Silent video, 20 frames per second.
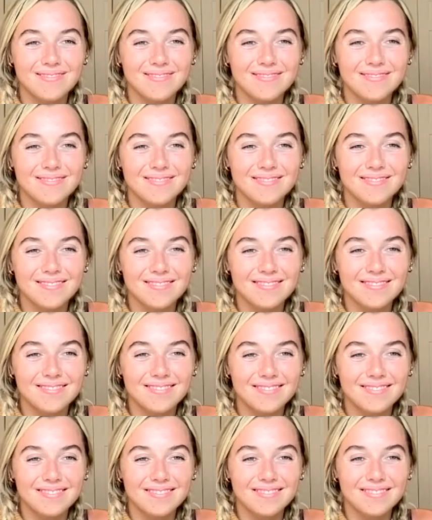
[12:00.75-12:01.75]

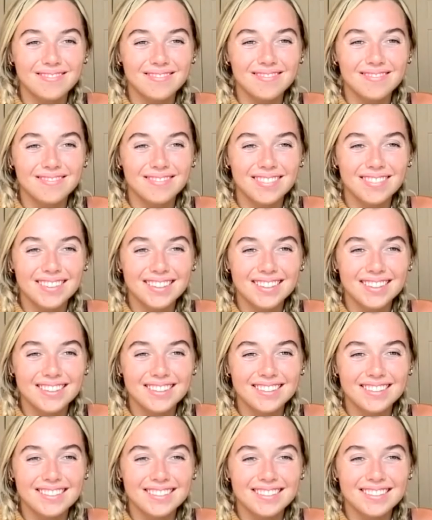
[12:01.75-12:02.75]

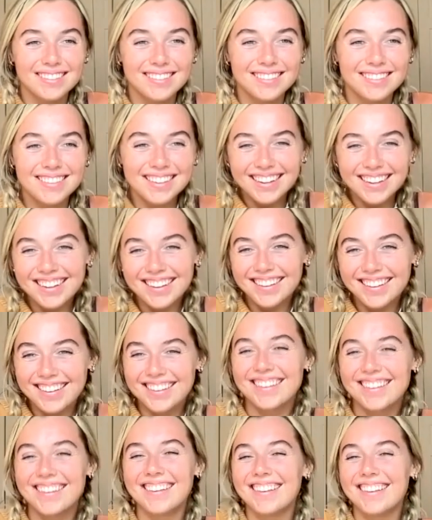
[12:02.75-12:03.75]

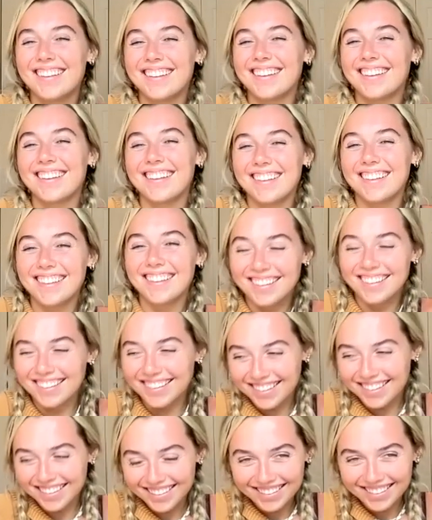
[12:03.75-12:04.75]

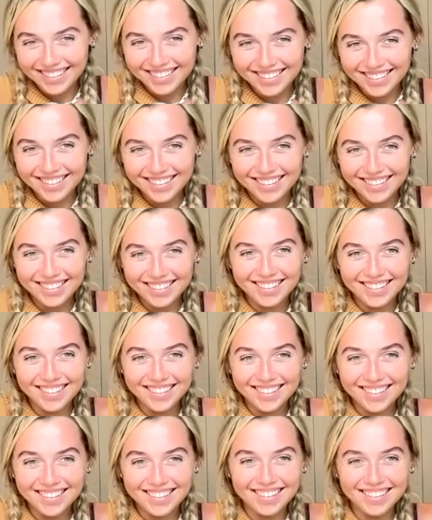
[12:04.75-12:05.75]

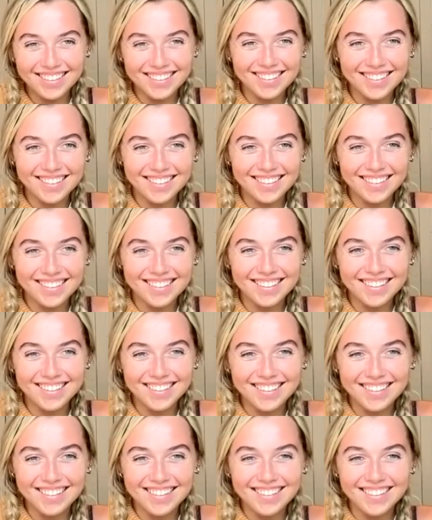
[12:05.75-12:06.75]

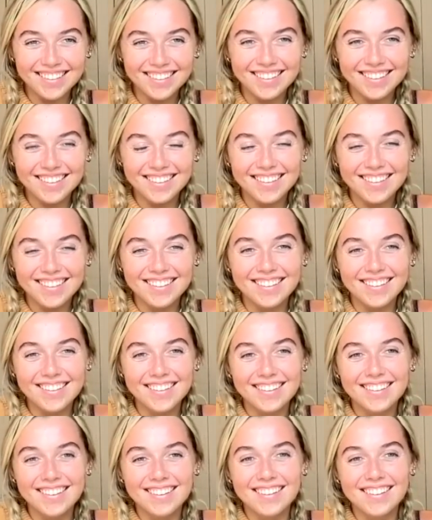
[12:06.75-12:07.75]

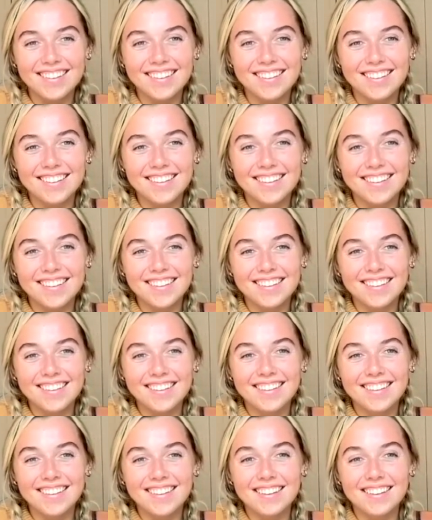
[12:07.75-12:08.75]
The person shown says nothing.